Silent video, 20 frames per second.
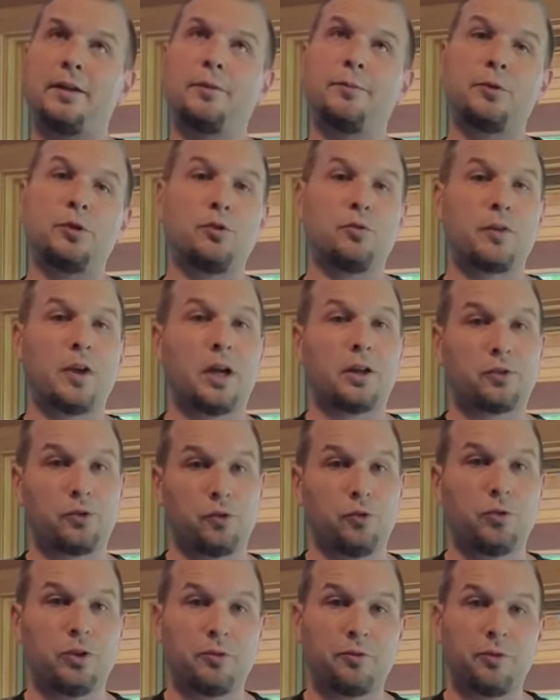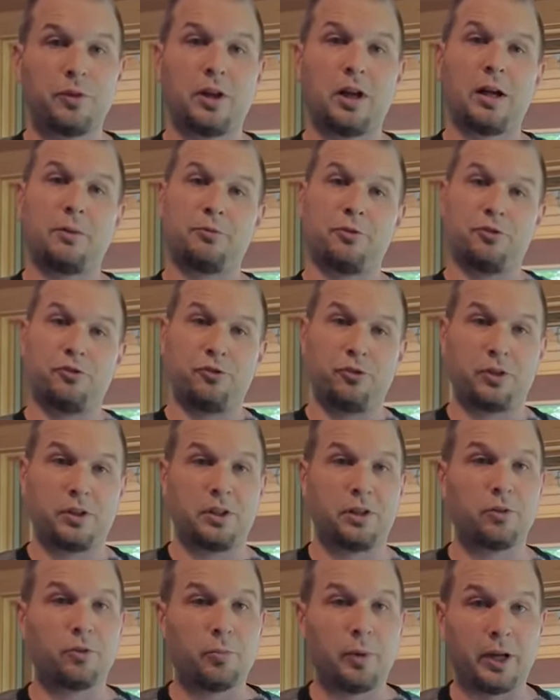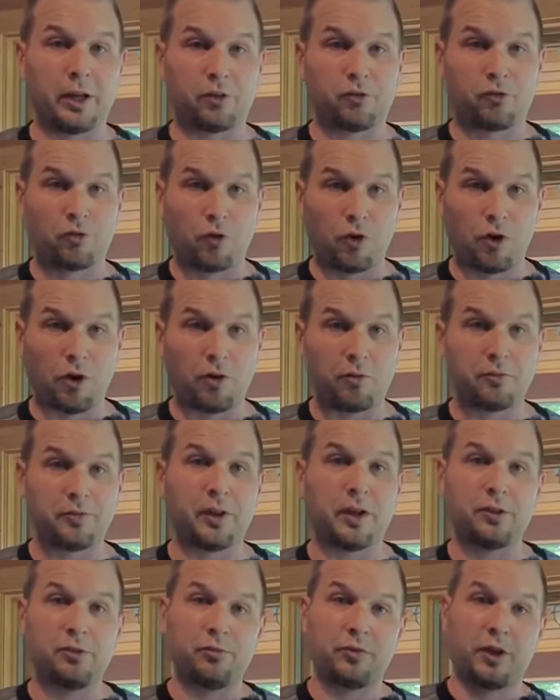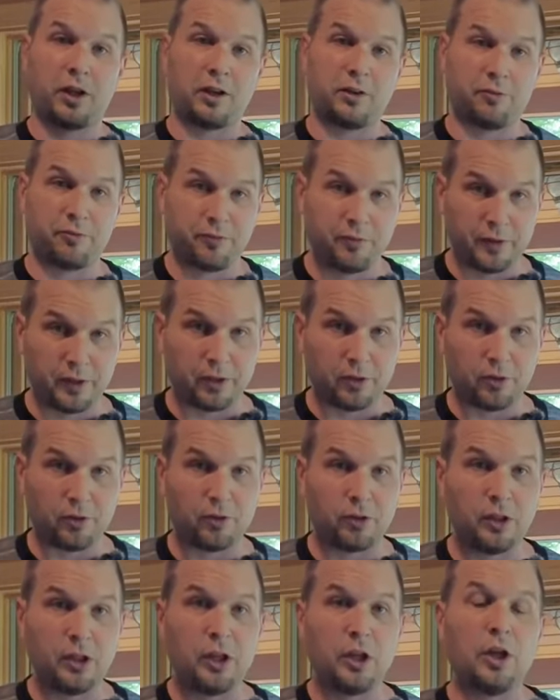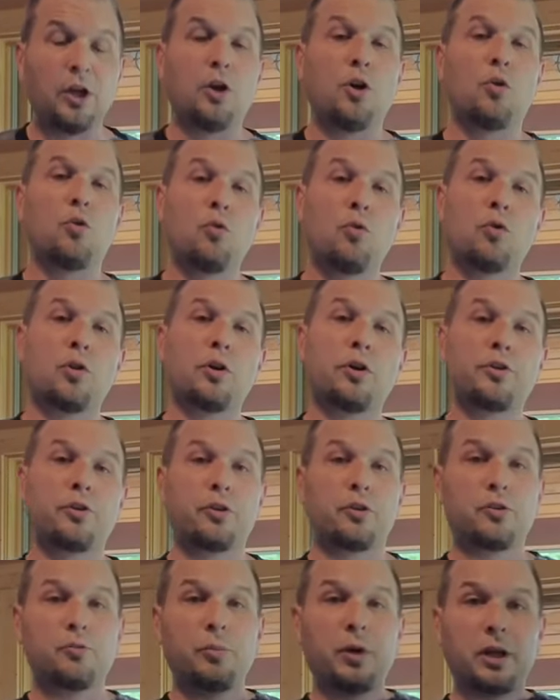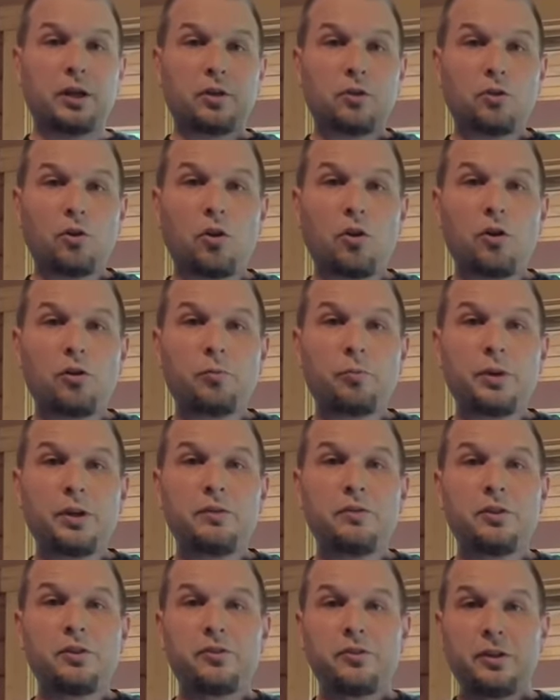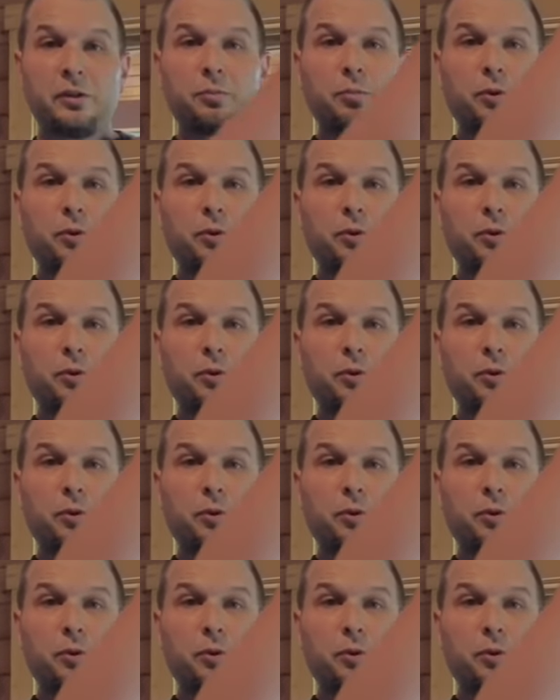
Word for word: you've got two different options. You can either make a trough that you've got to fill, or you're going to make a long PVC